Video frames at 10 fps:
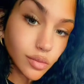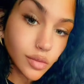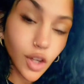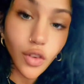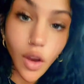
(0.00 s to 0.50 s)

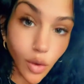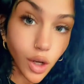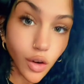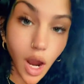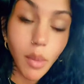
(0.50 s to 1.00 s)
Now, if you ever want
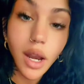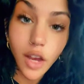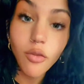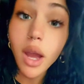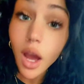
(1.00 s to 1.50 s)
to grab any
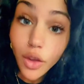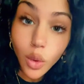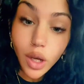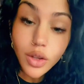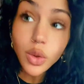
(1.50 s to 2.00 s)
of my other
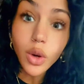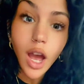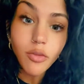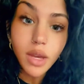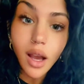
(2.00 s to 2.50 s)
oils or
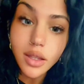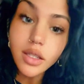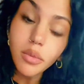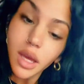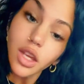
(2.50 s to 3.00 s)
have me
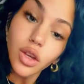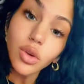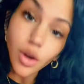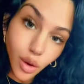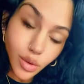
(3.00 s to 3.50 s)
custom make you
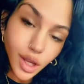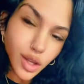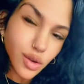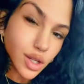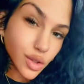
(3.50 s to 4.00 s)
your own,
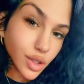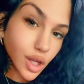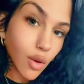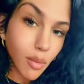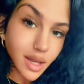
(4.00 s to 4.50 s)
you can do
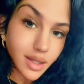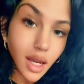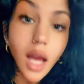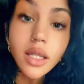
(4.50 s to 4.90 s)
so on my site at